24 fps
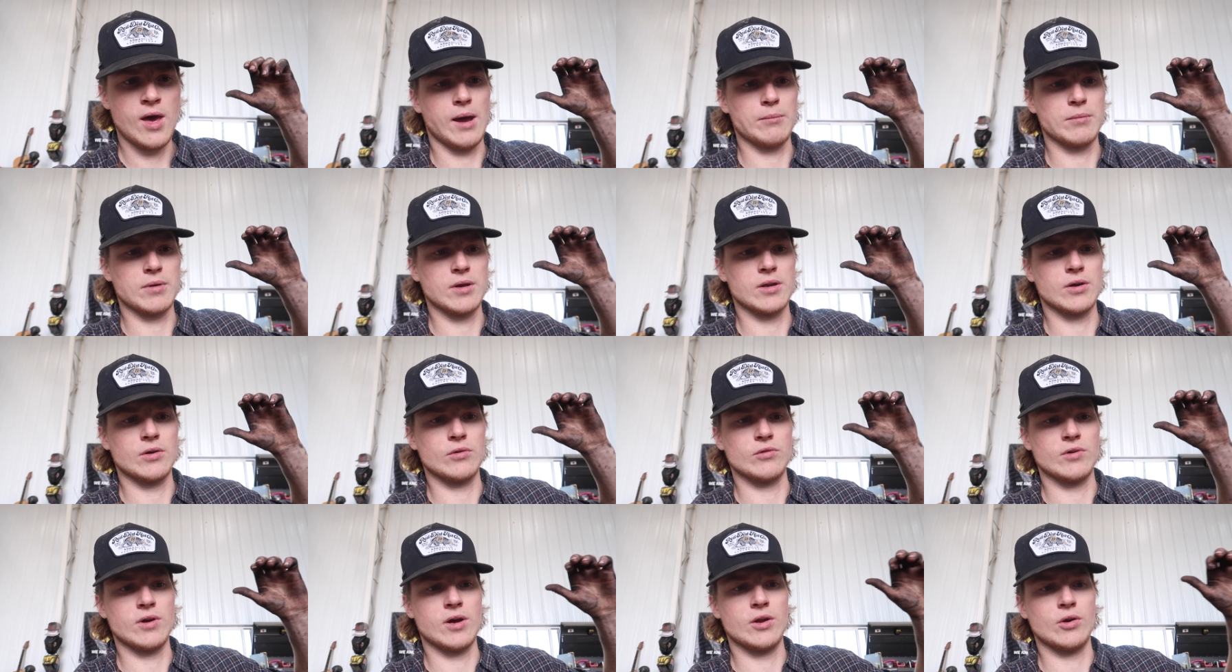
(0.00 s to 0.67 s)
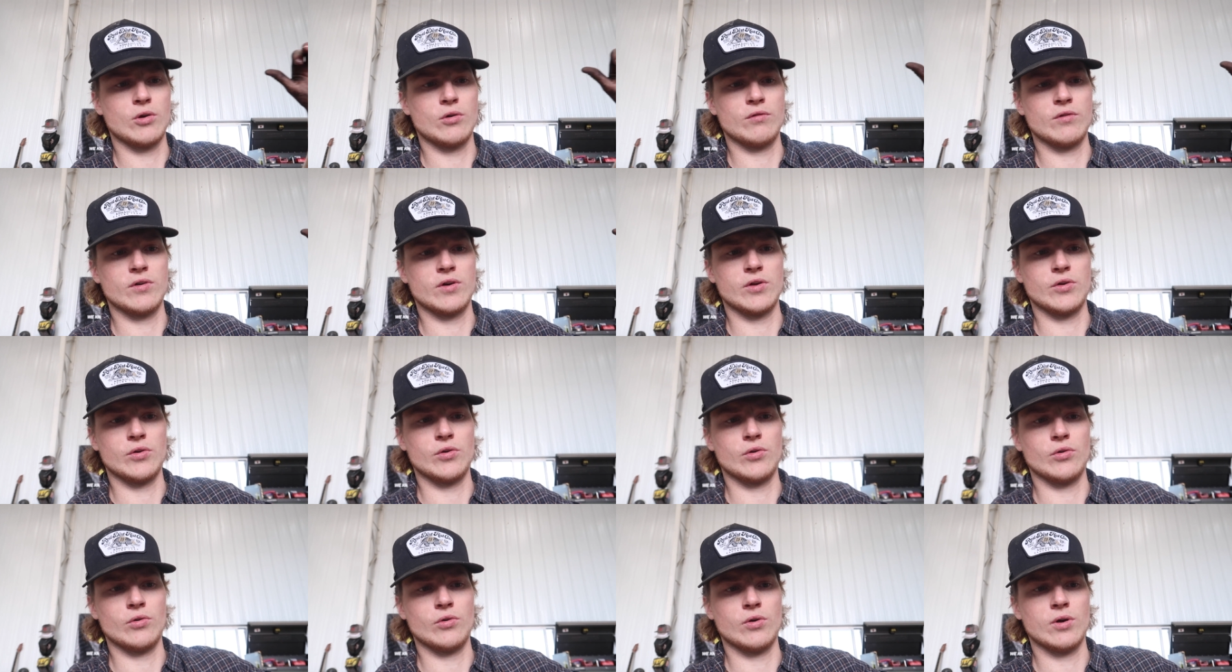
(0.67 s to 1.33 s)
I'm gonna run over
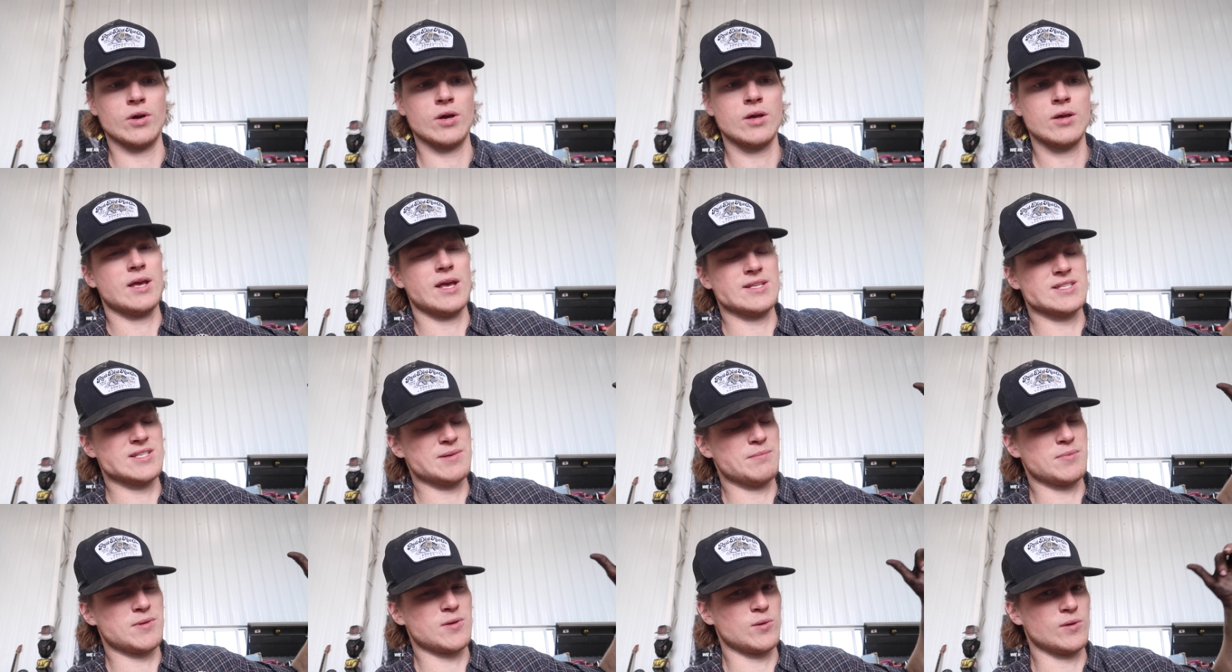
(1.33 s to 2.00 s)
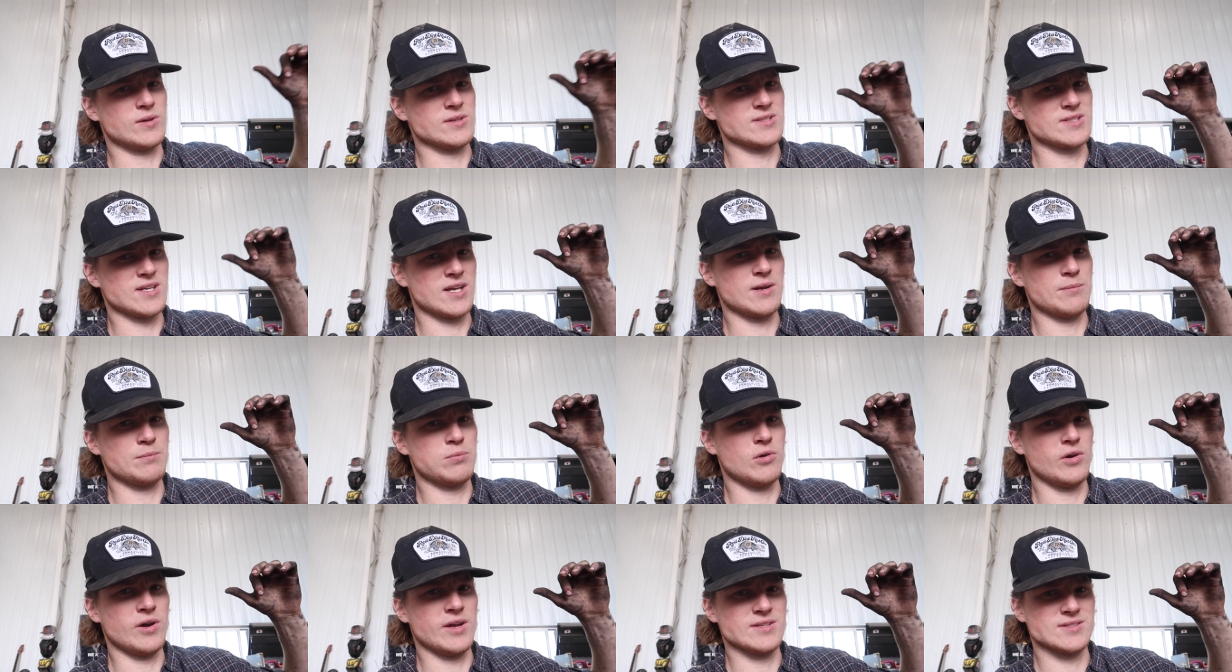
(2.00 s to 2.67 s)
to, it's in between
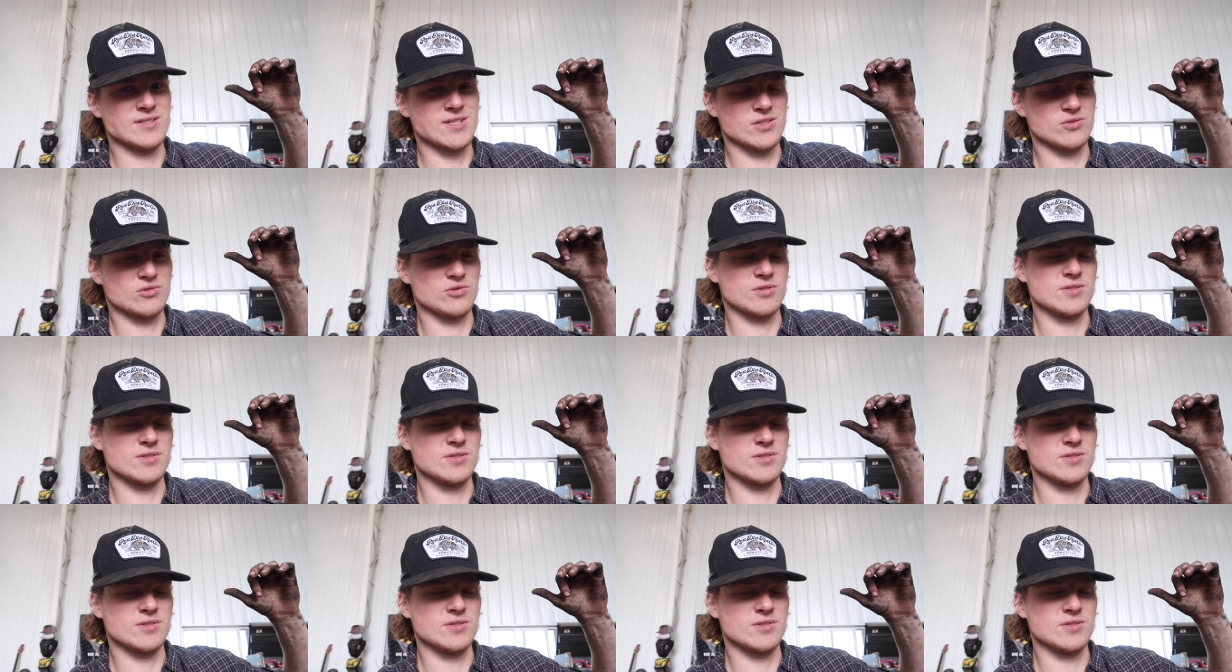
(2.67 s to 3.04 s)
Center Point and Central